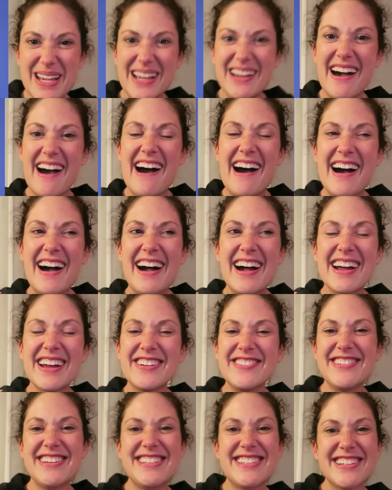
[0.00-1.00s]
big hug
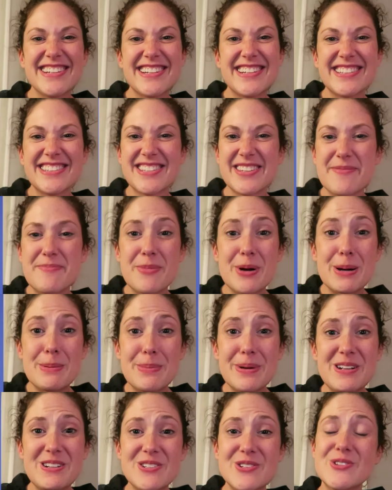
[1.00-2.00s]
and we took some more
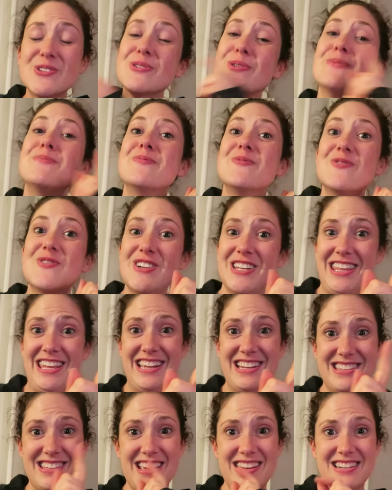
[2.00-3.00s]
pictures. So I'm
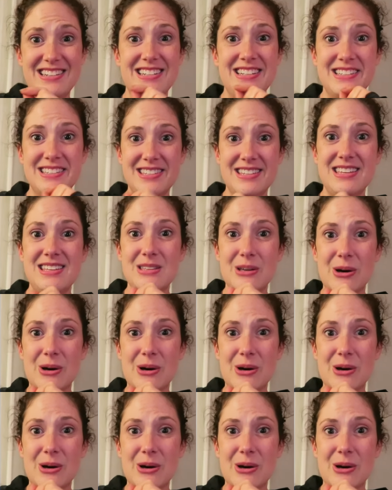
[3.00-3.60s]
really excited to see